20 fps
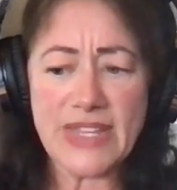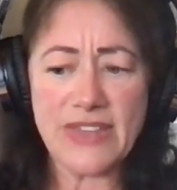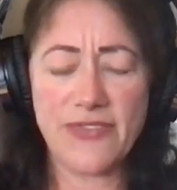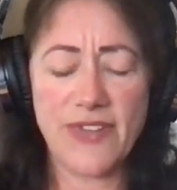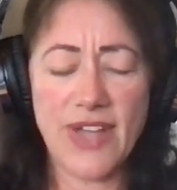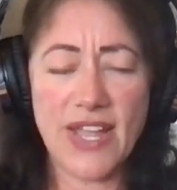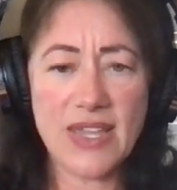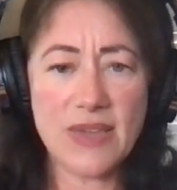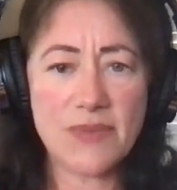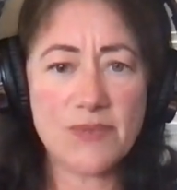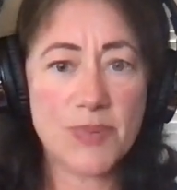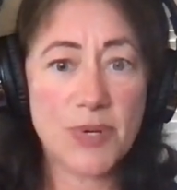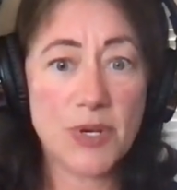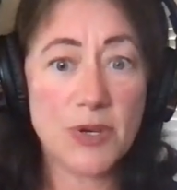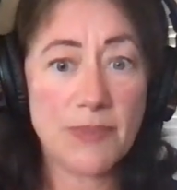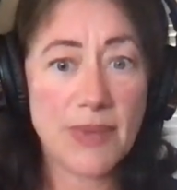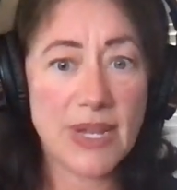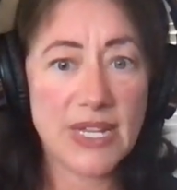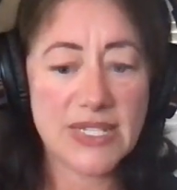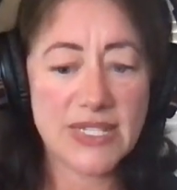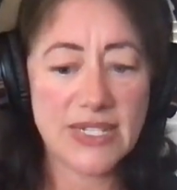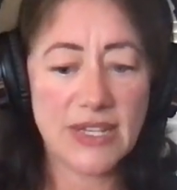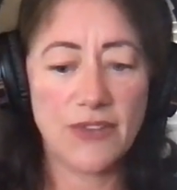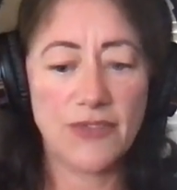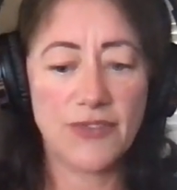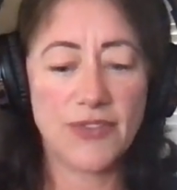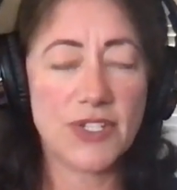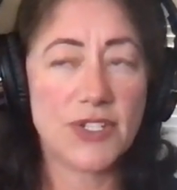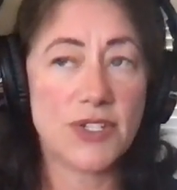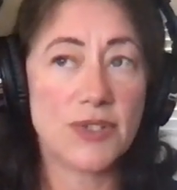if I can put
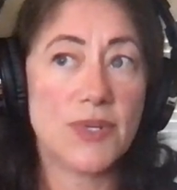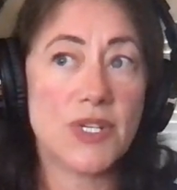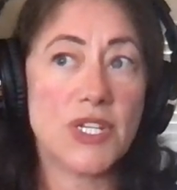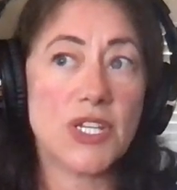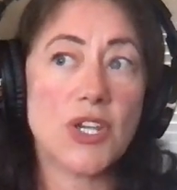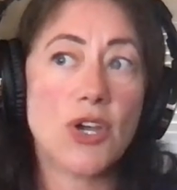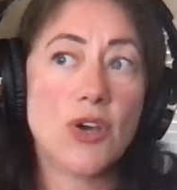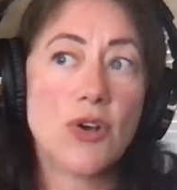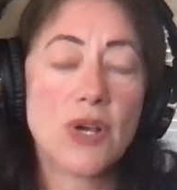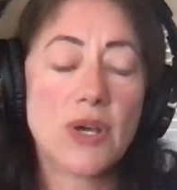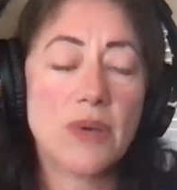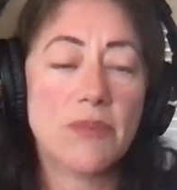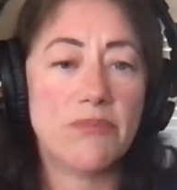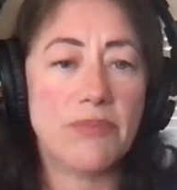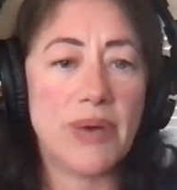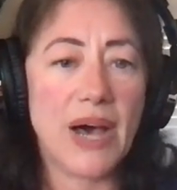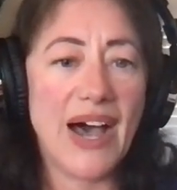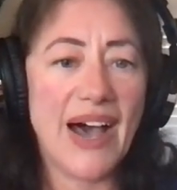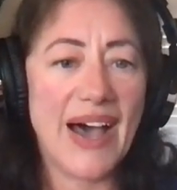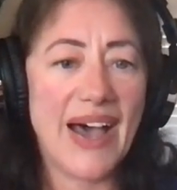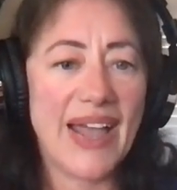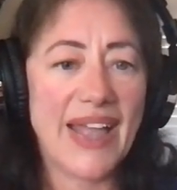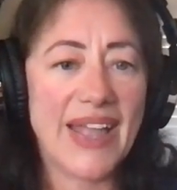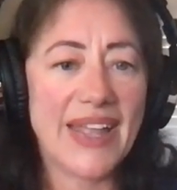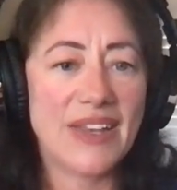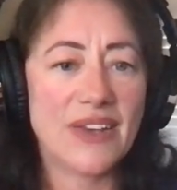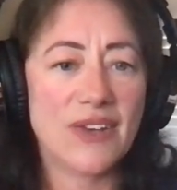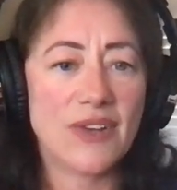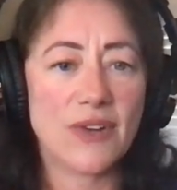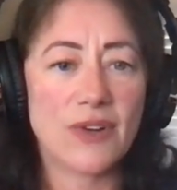myself into a yoga
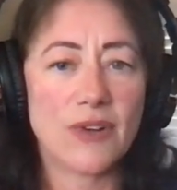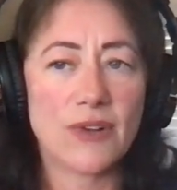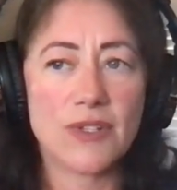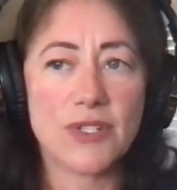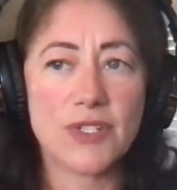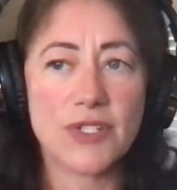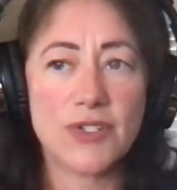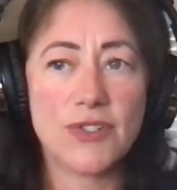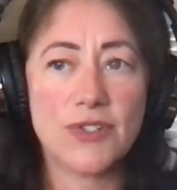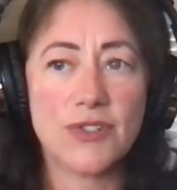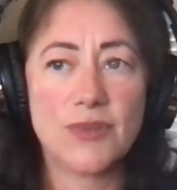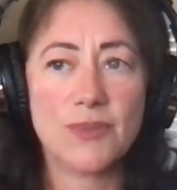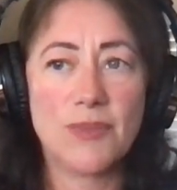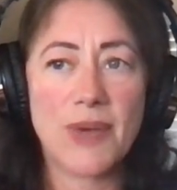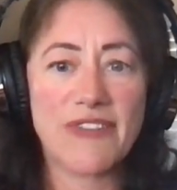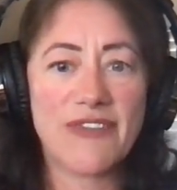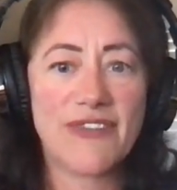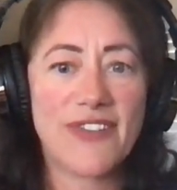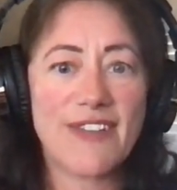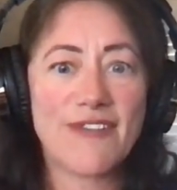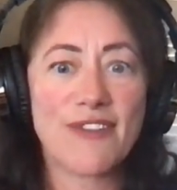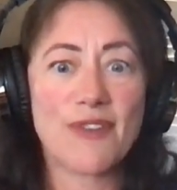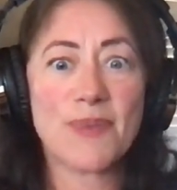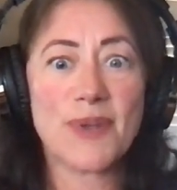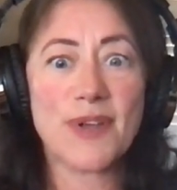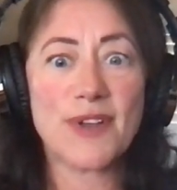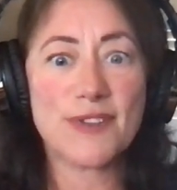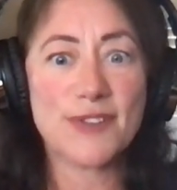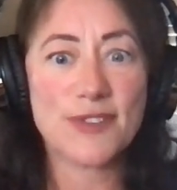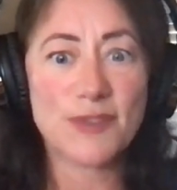bind or do my
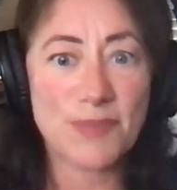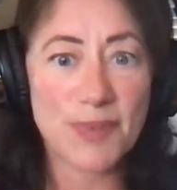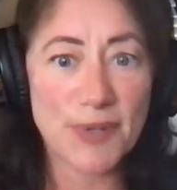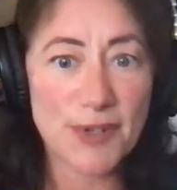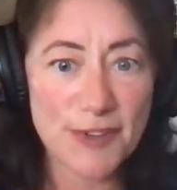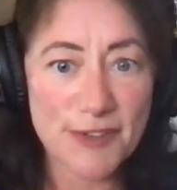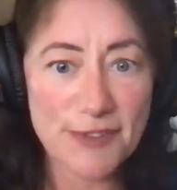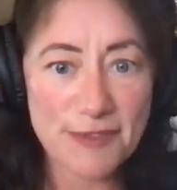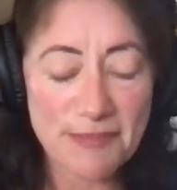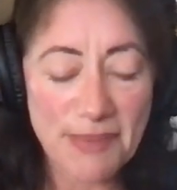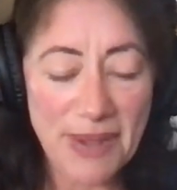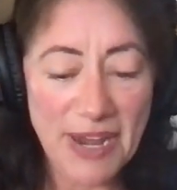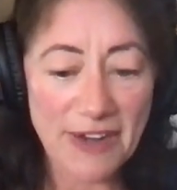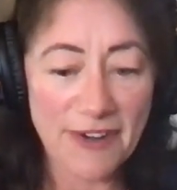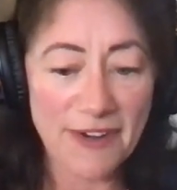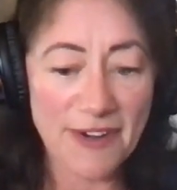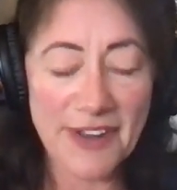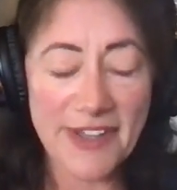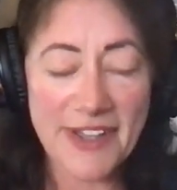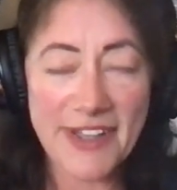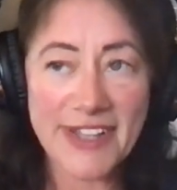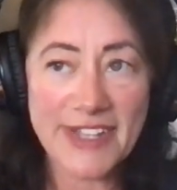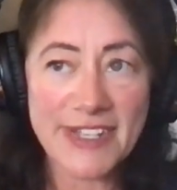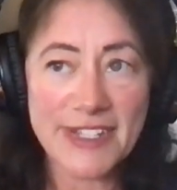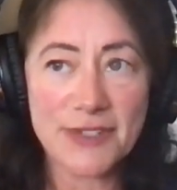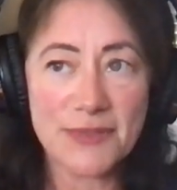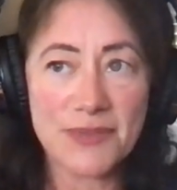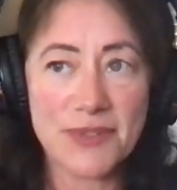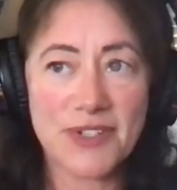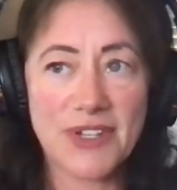favorite pose, bird of
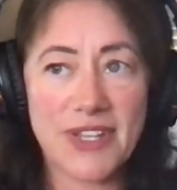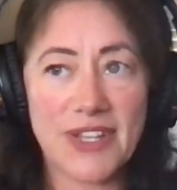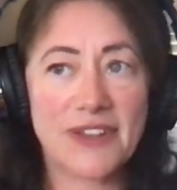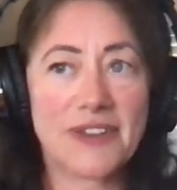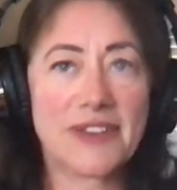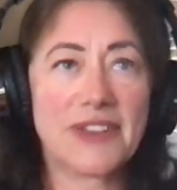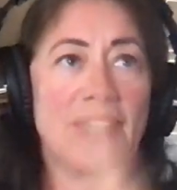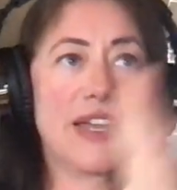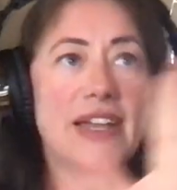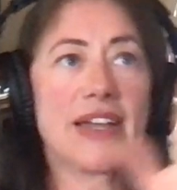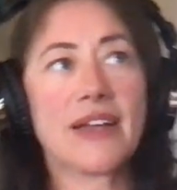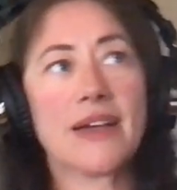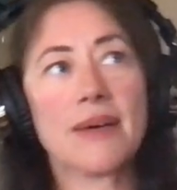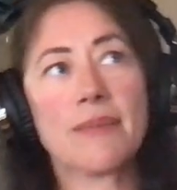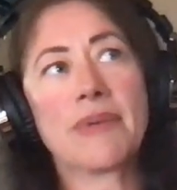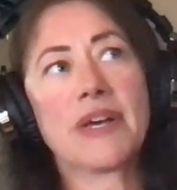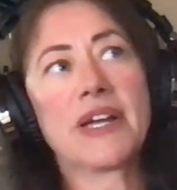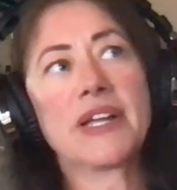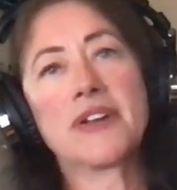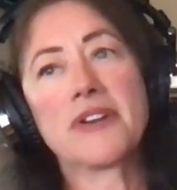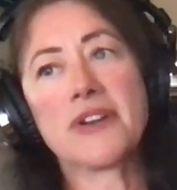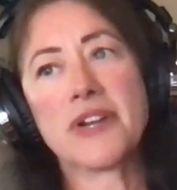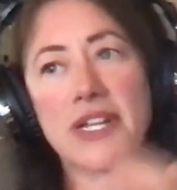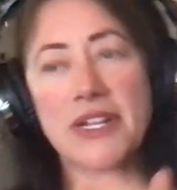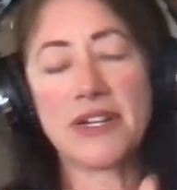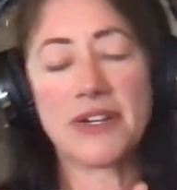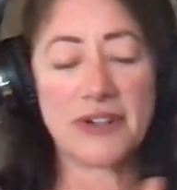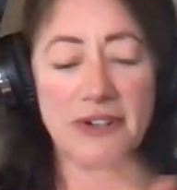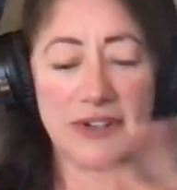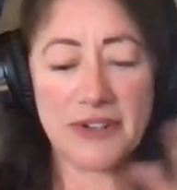paradise, which got your leg up by your
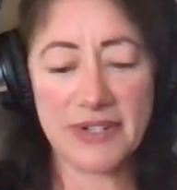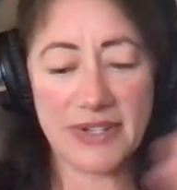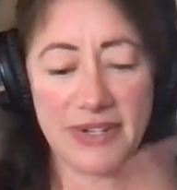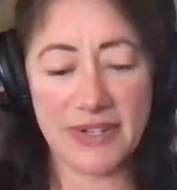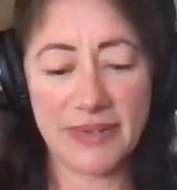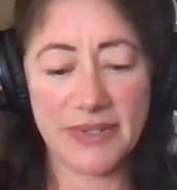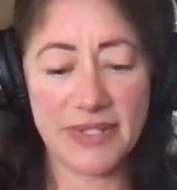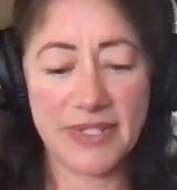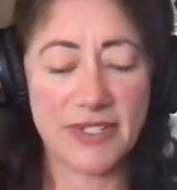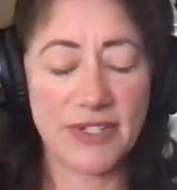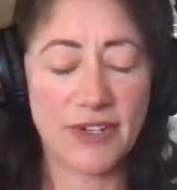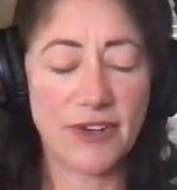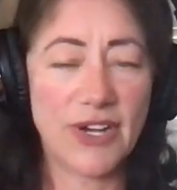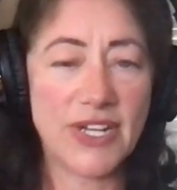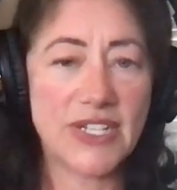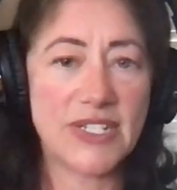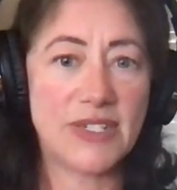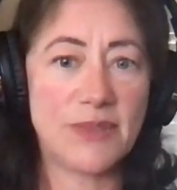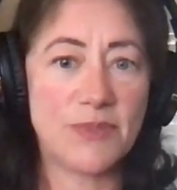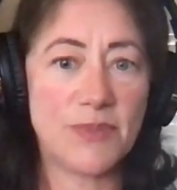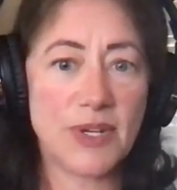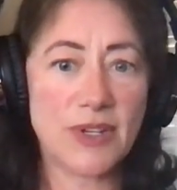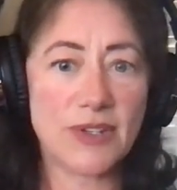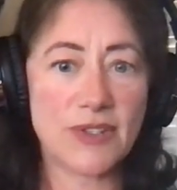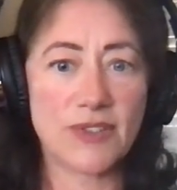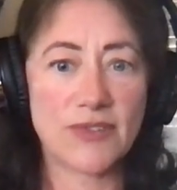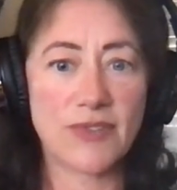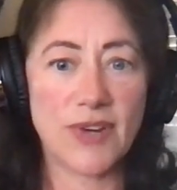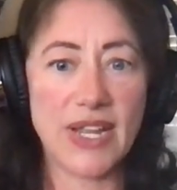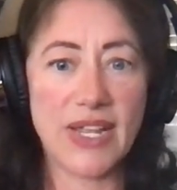ear, and uh, it's a crazy
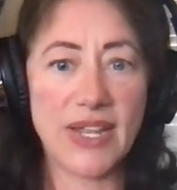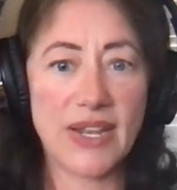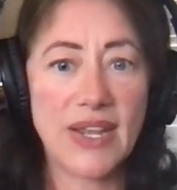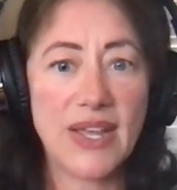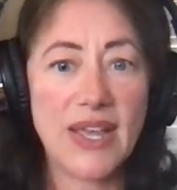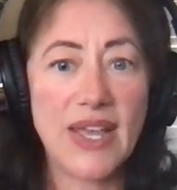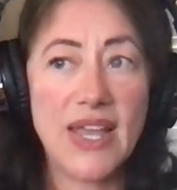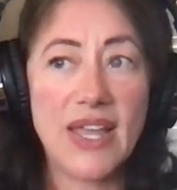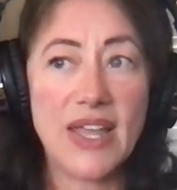pose, right?